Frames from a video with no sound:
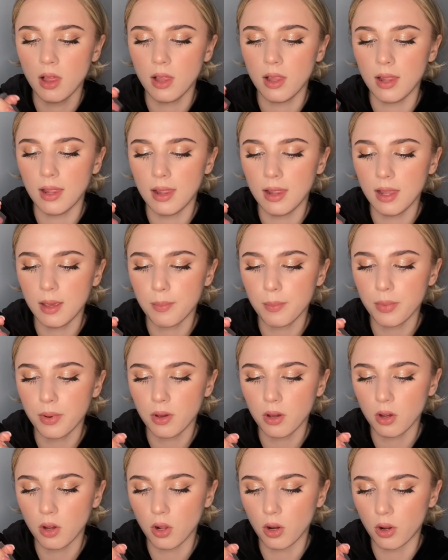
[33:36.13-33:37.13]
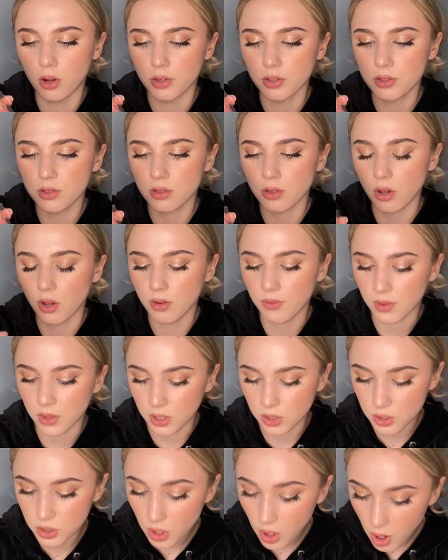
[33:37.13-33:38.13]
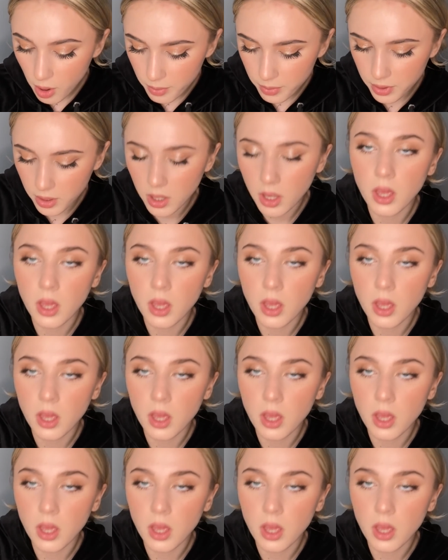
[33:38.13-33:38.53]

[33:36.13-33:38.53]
Lip Gloss over the top